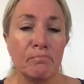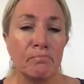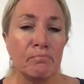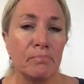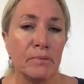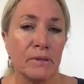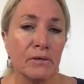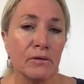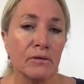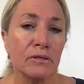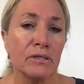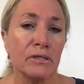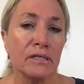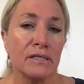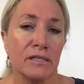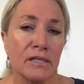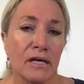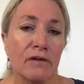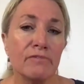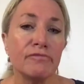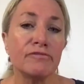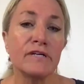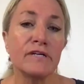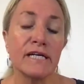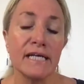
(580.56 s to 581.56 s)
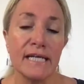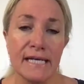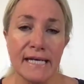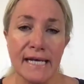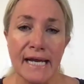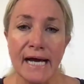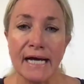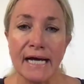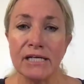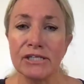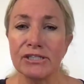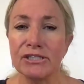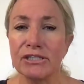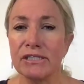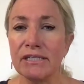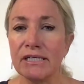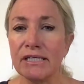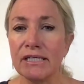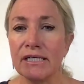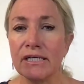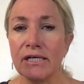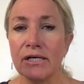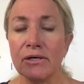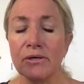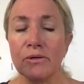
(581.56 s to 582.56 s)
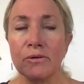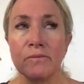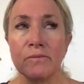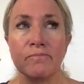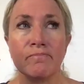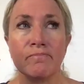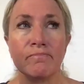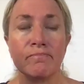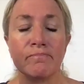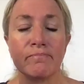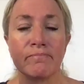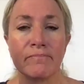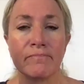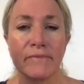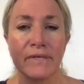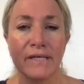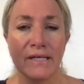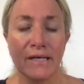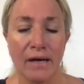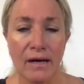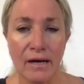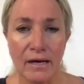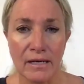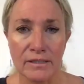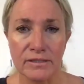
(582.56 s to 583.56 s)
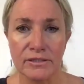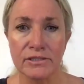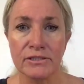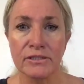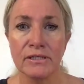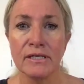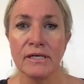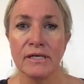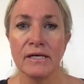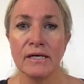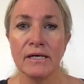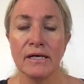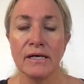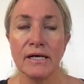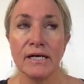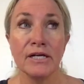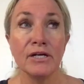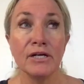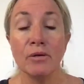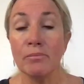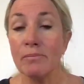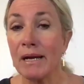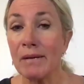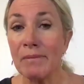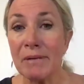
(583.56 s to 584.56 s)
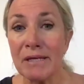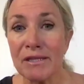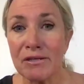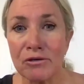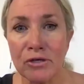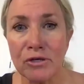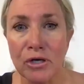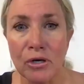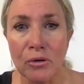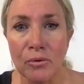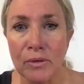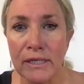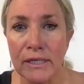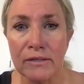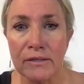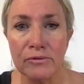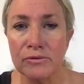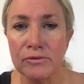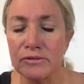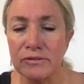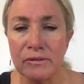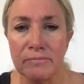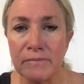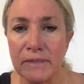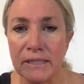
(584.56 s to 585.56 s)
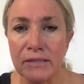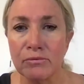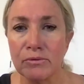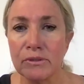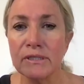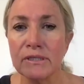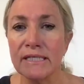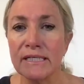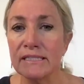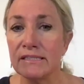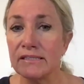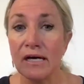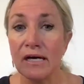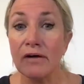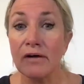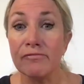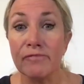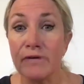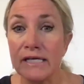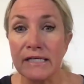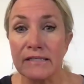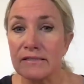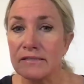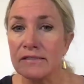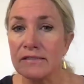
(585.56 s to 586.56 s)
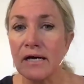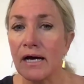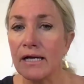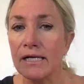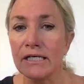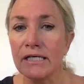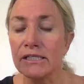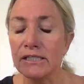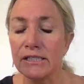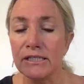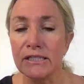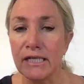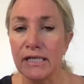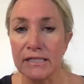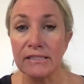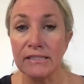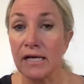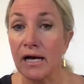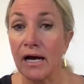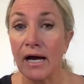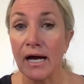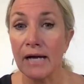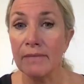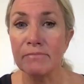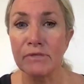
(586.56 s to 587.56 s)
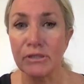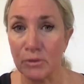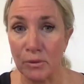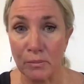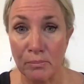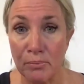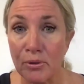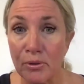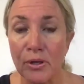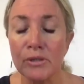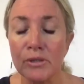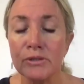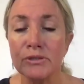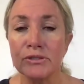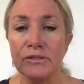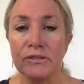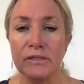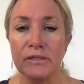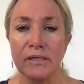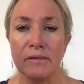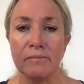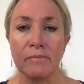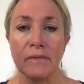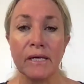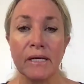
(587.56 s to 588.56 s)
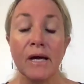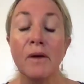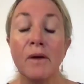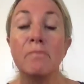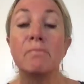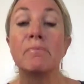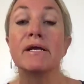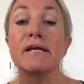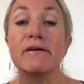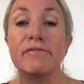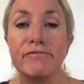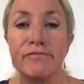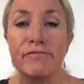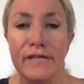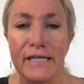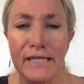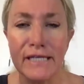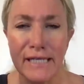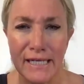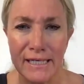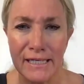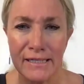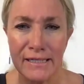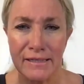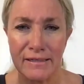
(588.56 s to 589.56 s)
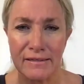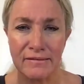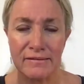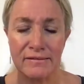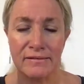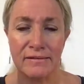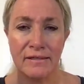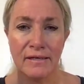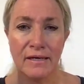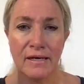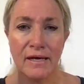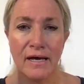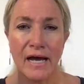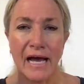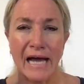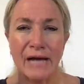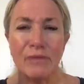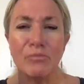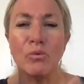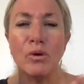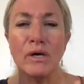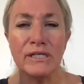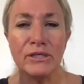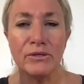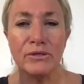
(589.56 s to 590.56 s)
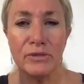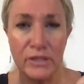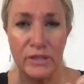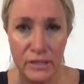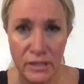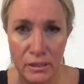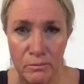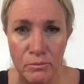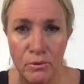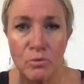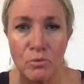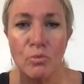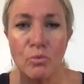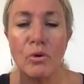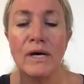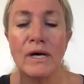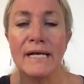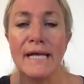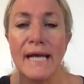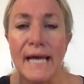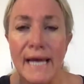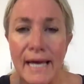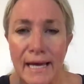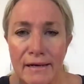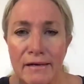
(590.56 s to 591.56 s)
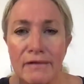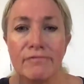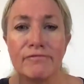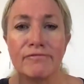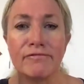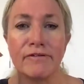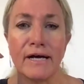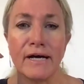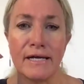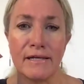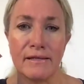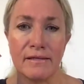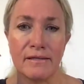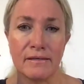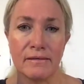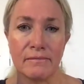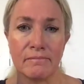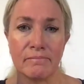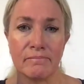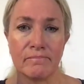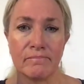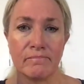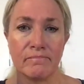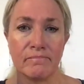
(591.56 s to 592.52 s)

Build enough connection to go, gosh, maybe they're going through something really tough and it's not a time to approach them. But if it is, I want you to, number one, edify them.